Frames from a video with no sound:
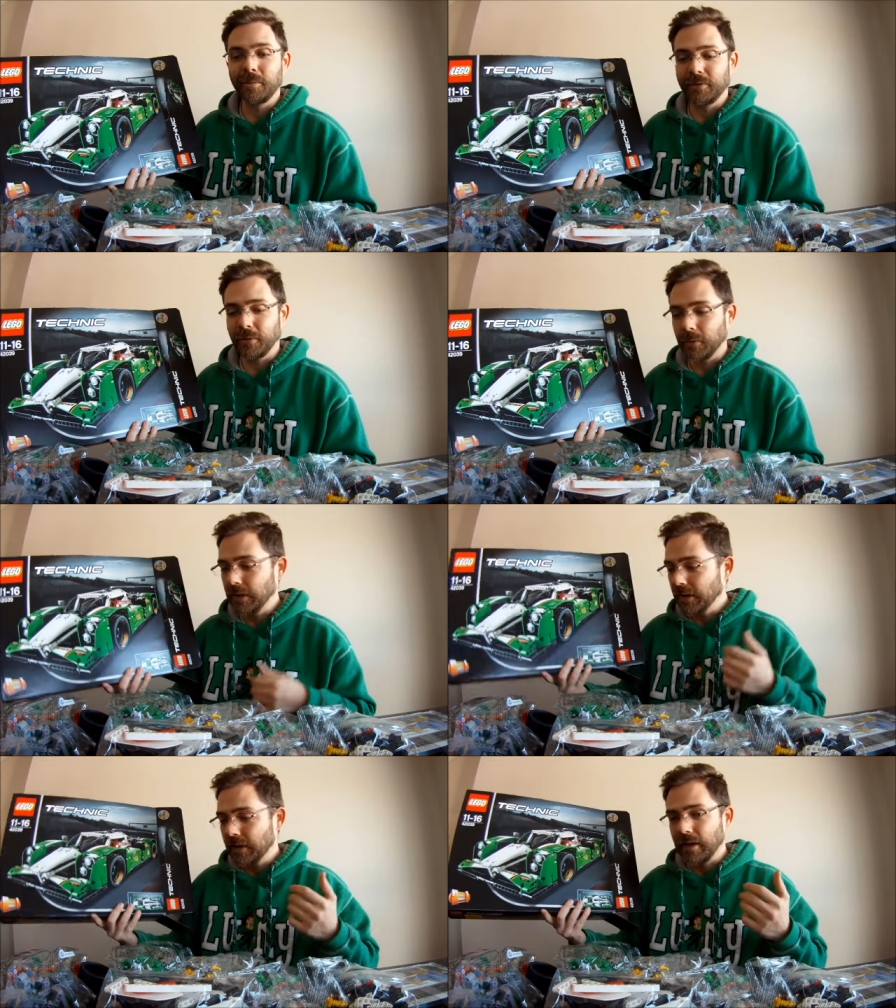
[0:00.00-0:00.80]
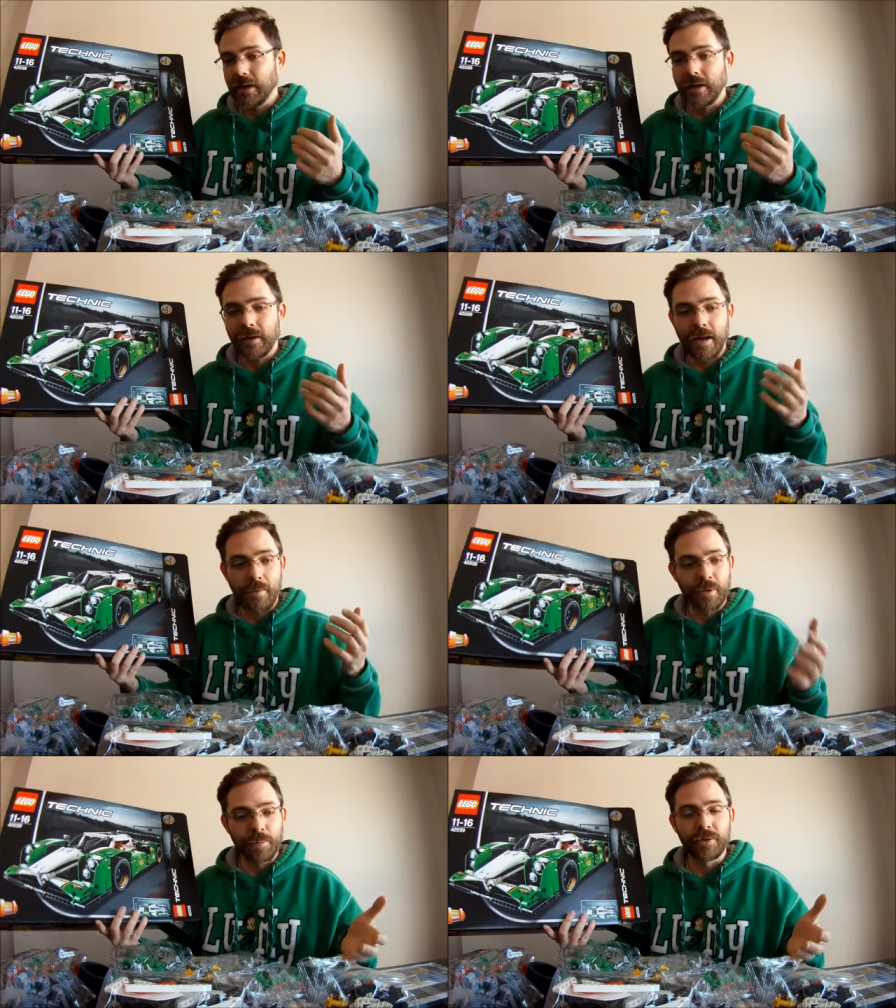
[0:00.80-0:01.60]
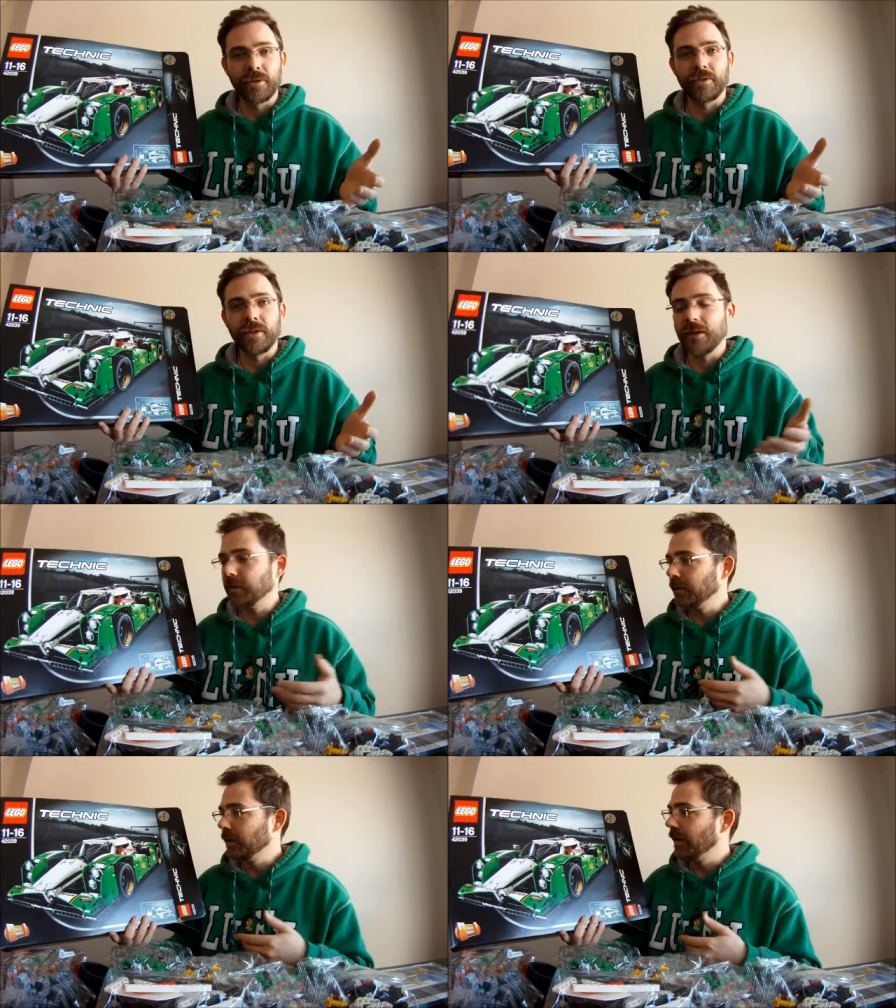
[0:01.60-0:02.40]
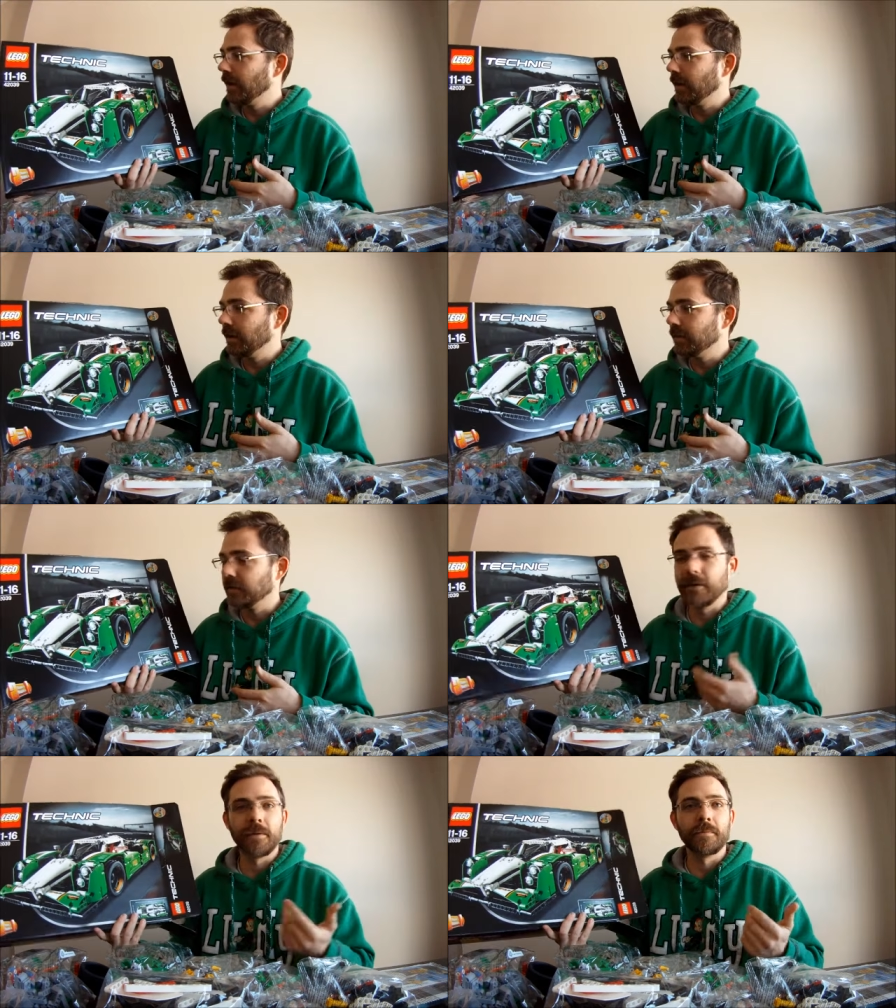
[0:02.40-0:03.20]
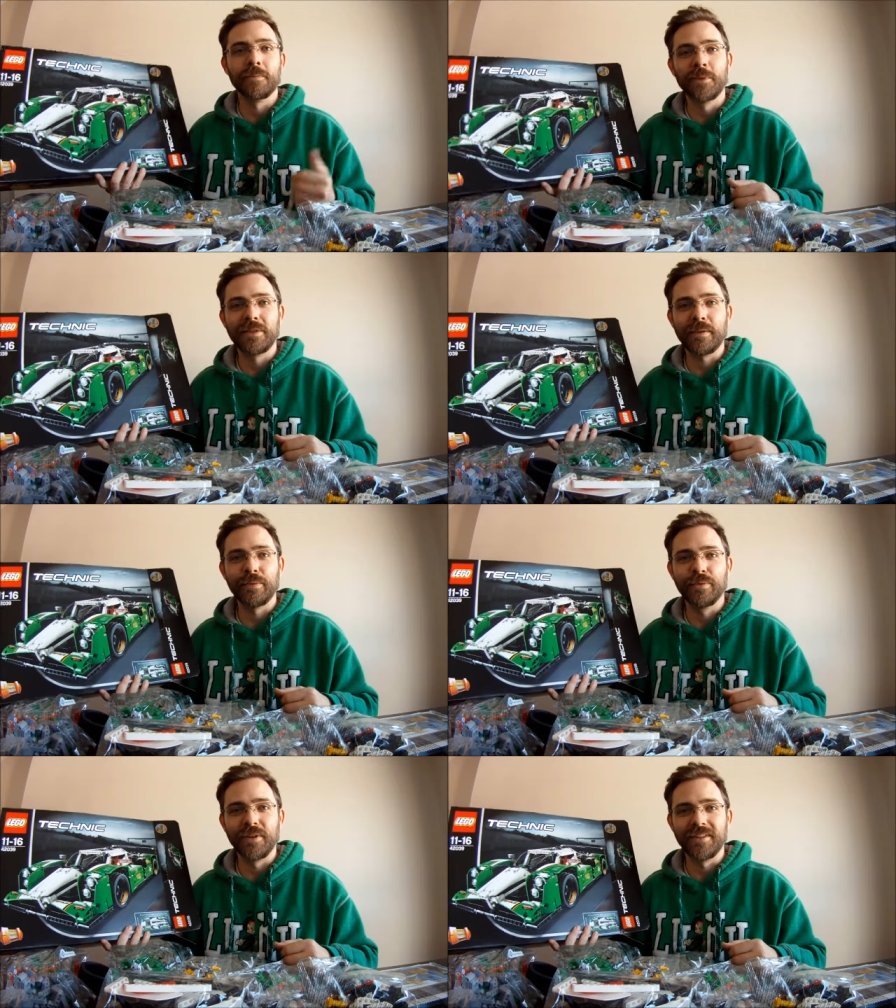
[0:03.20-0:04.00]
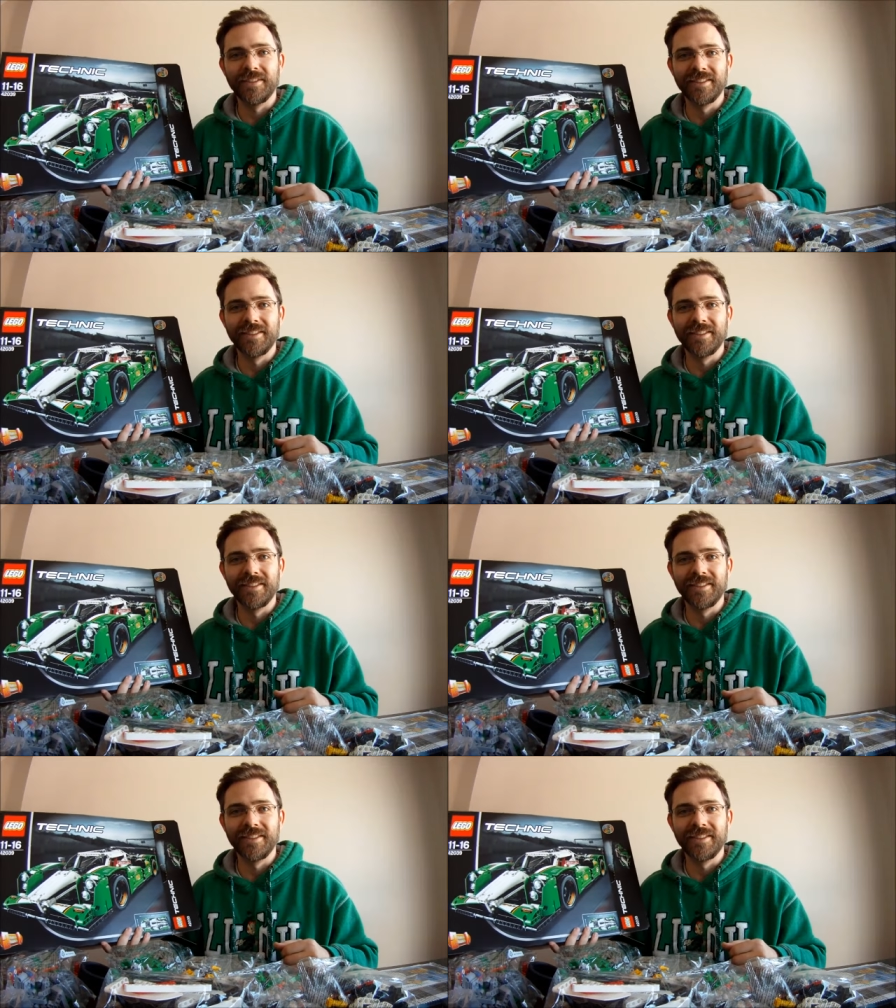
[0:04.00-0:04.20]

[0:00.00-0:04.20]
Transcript: So I'm gonna put this together, and let's have some fun.